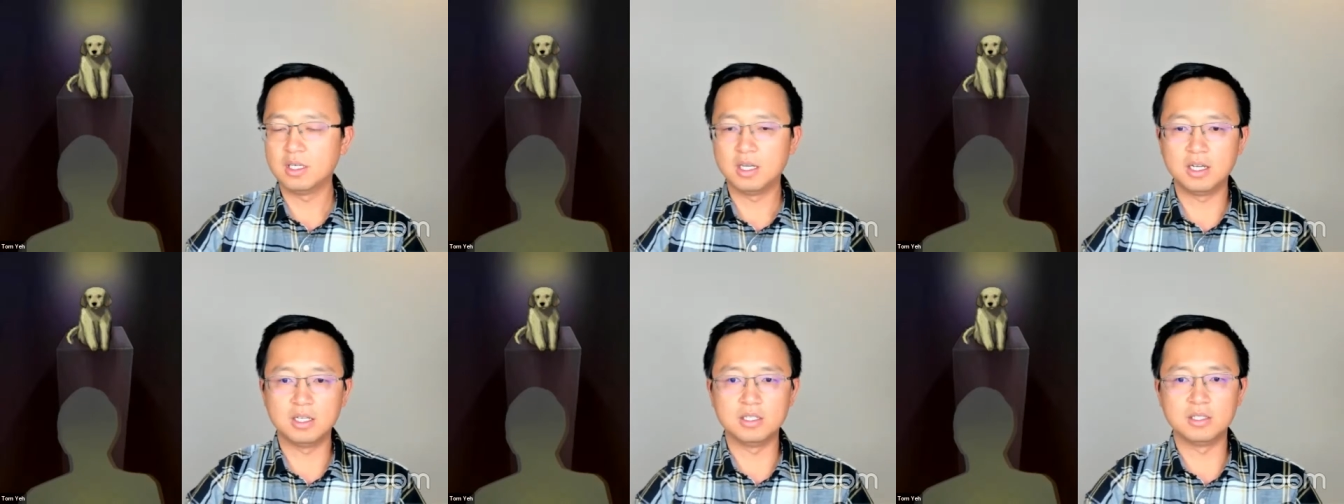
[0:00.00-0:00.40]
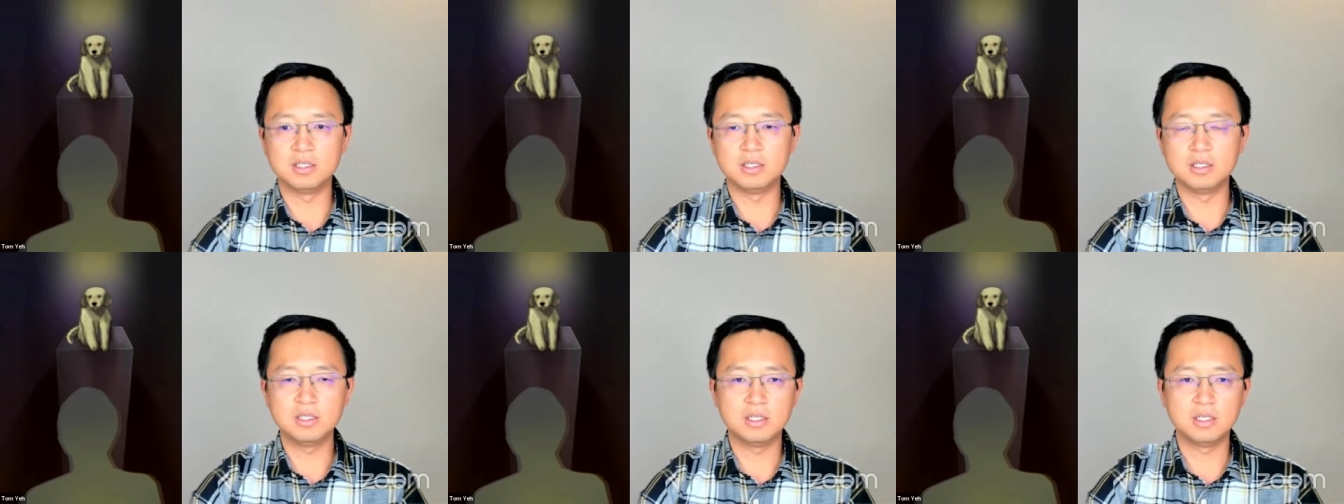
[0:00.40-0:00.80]

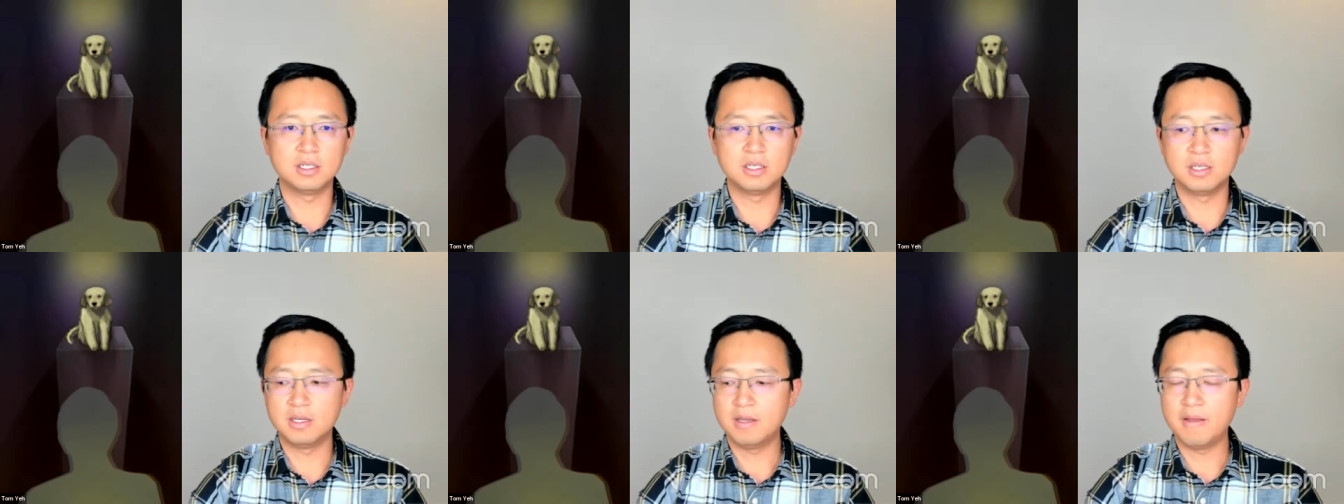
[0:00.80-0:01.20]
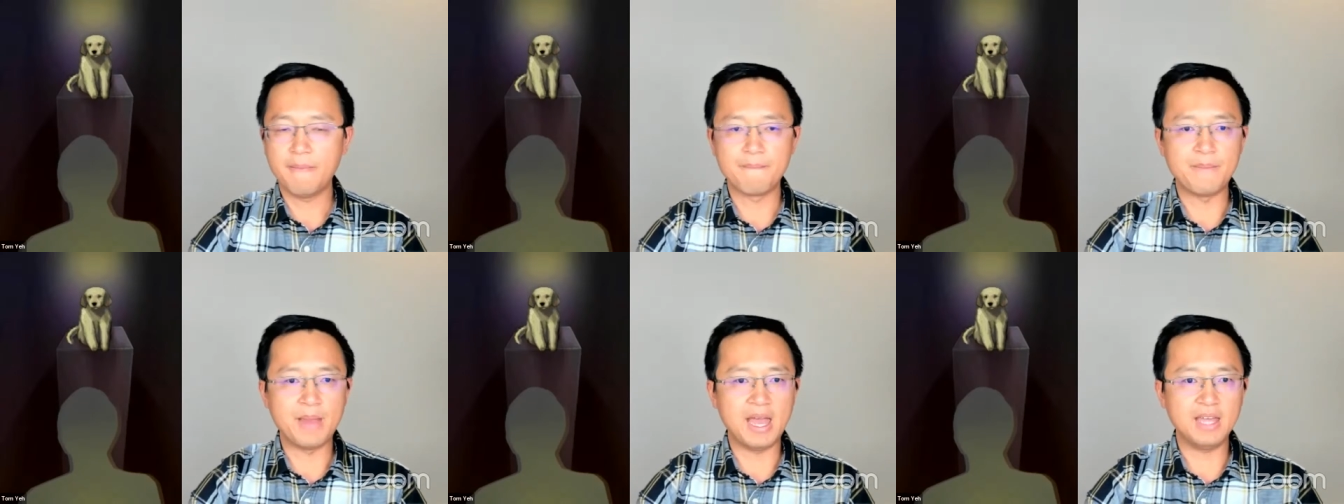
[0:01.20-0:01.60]
and
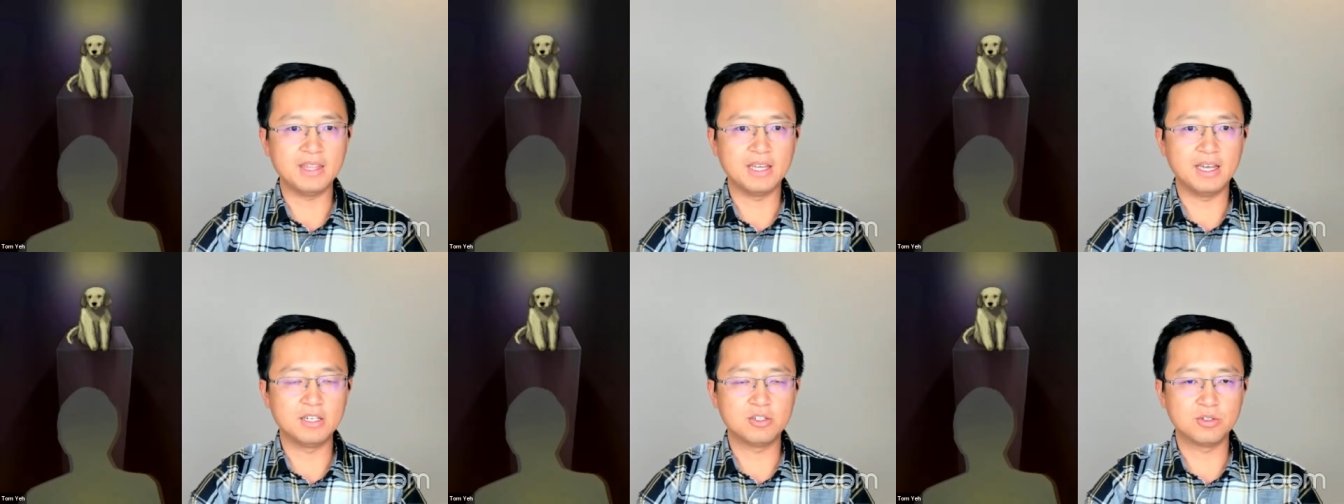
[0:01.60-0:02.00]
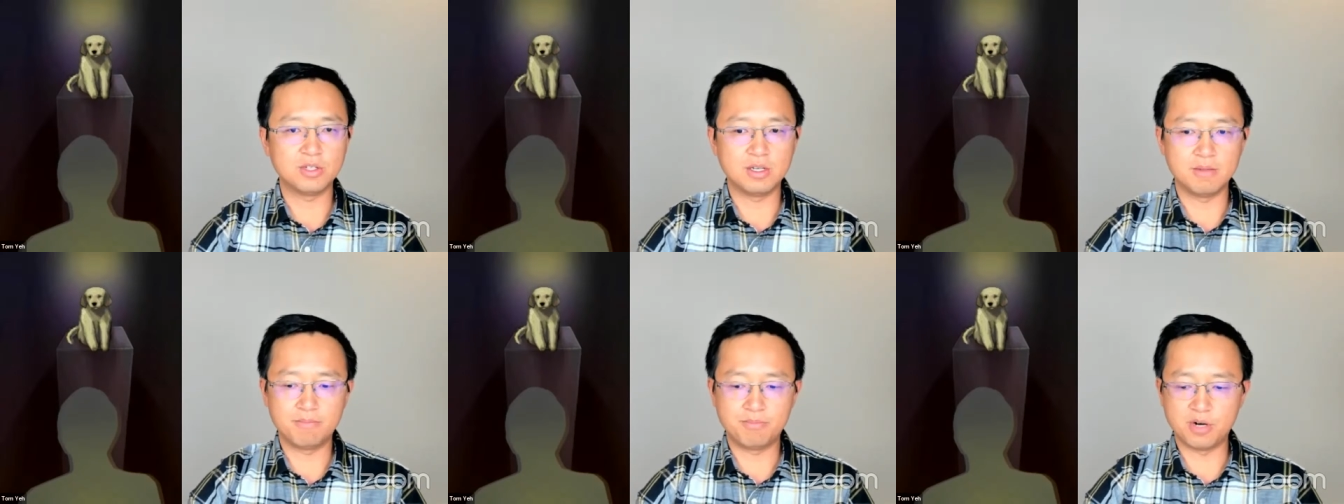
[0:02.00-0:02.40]
Matt
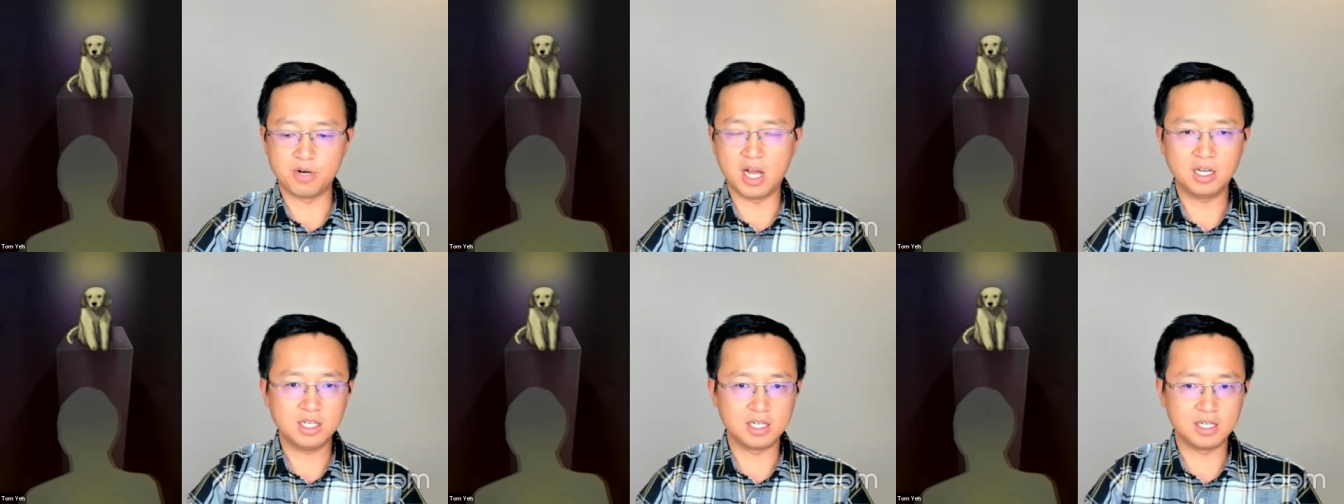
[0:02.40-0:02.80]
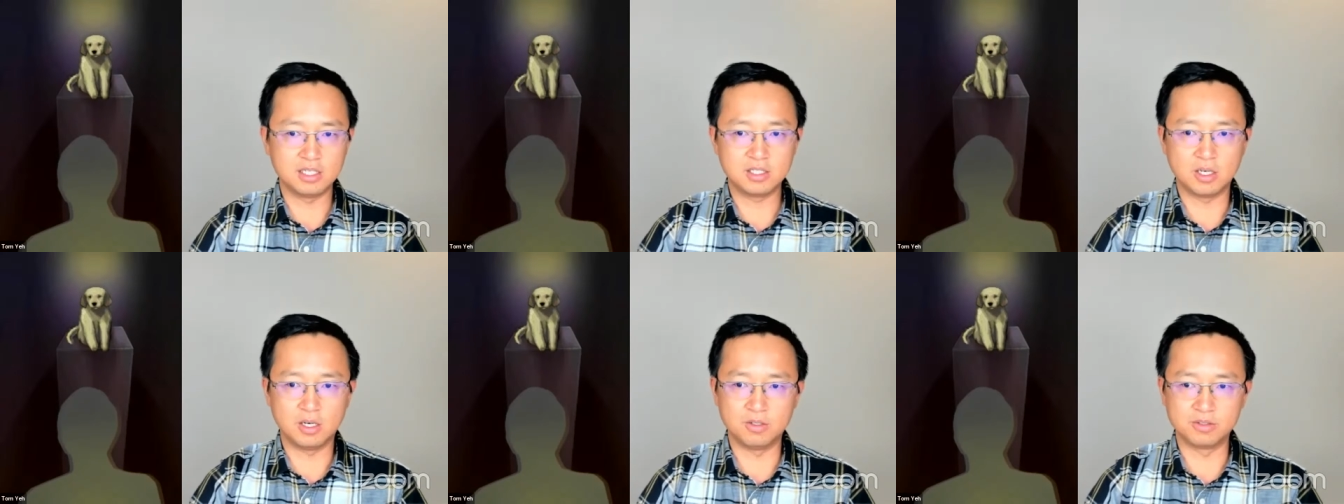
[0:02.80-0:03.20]
actually brought
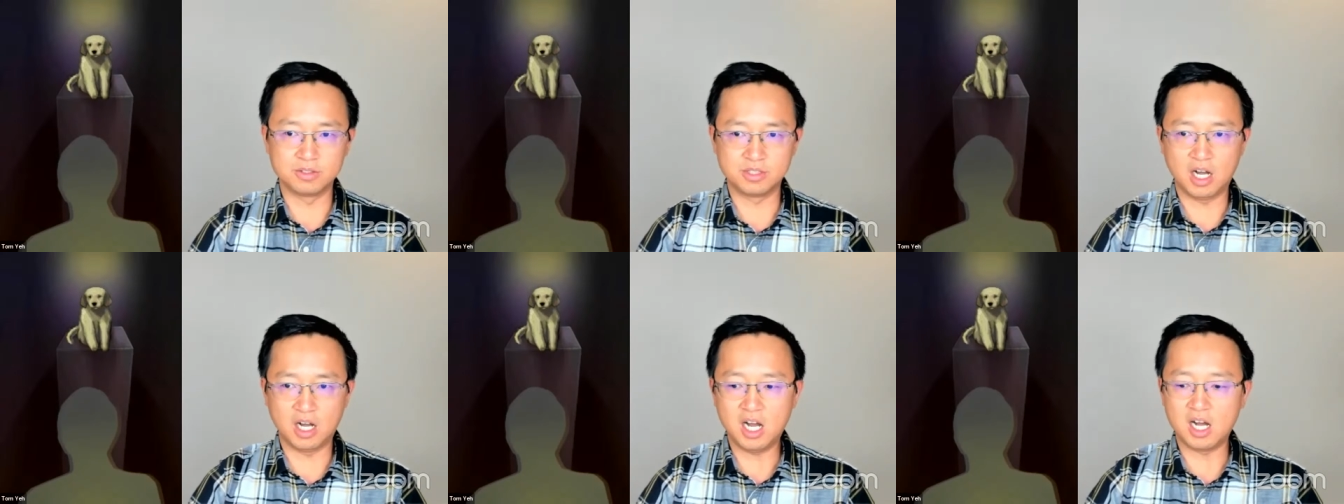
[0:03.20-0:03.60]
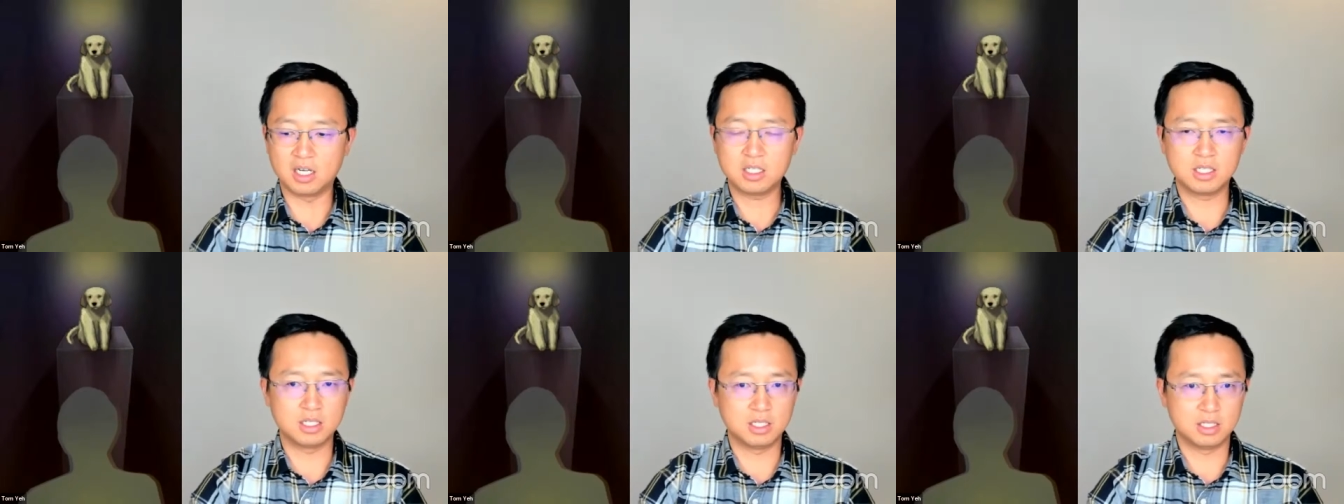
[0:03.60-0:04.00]
his own
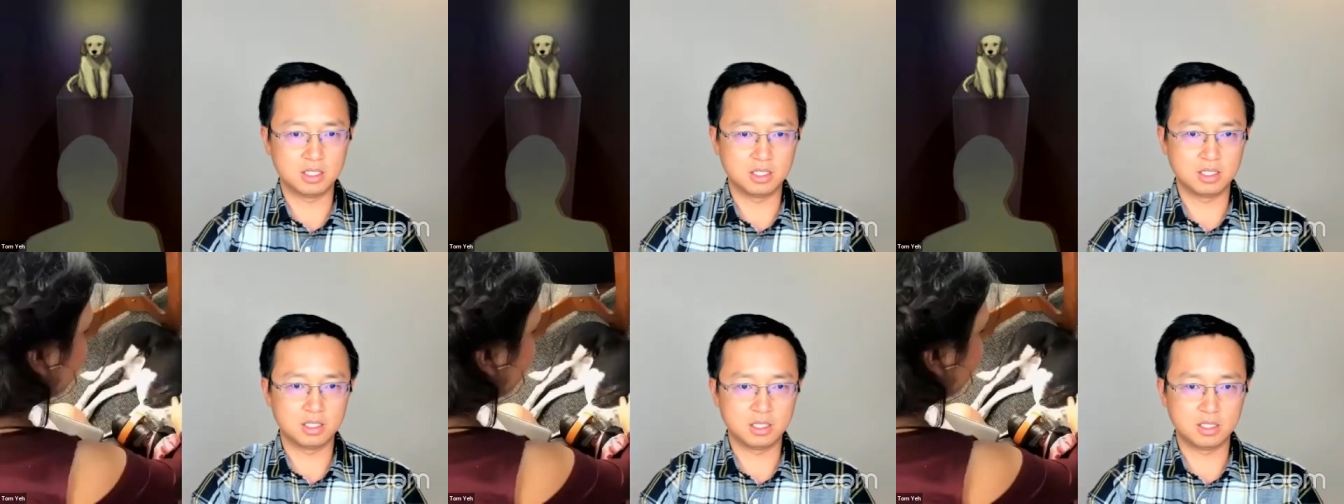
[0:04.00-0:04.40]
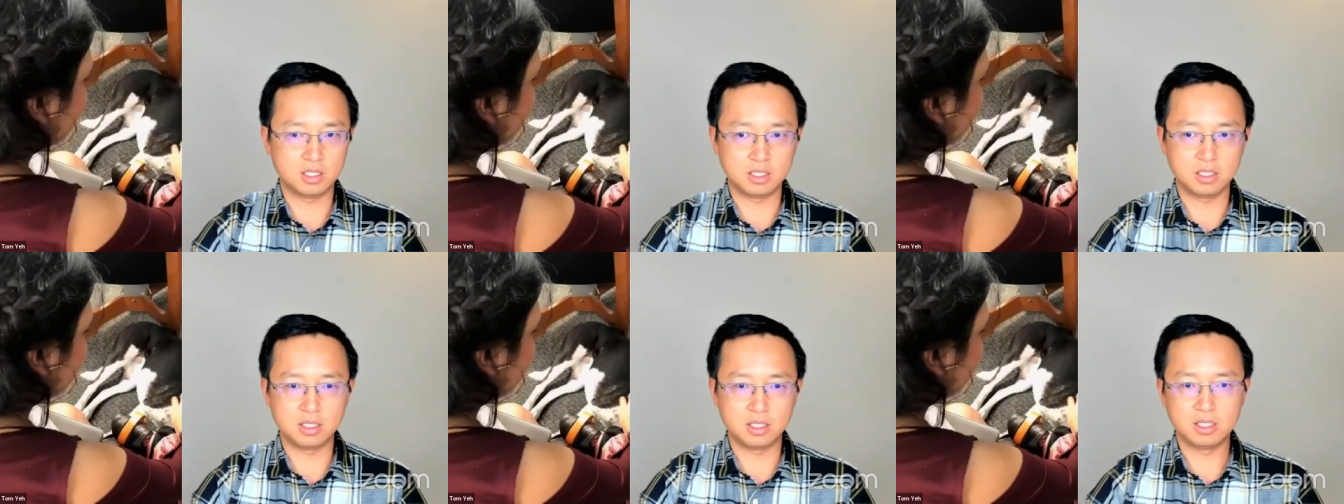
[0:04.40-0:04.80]
dog,
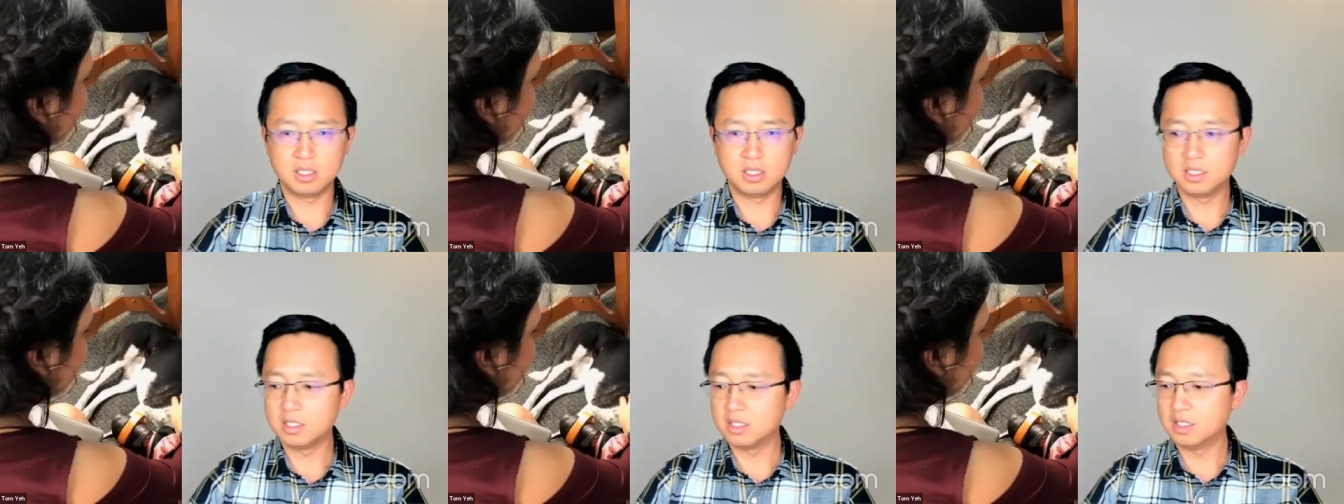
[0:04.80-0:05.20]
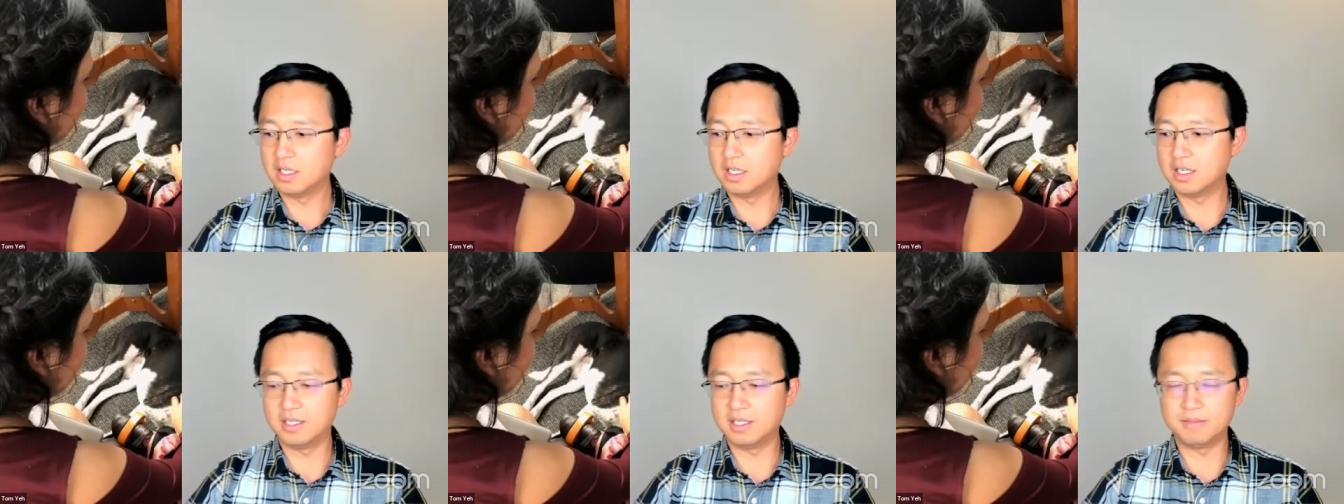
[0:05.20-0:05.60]

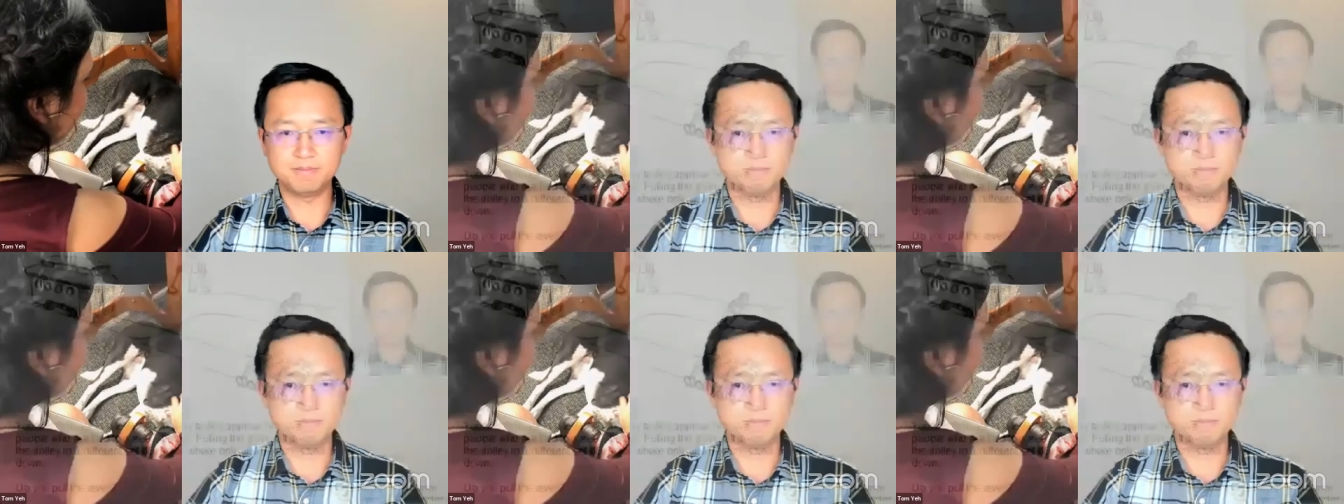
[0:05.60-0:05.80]
uh,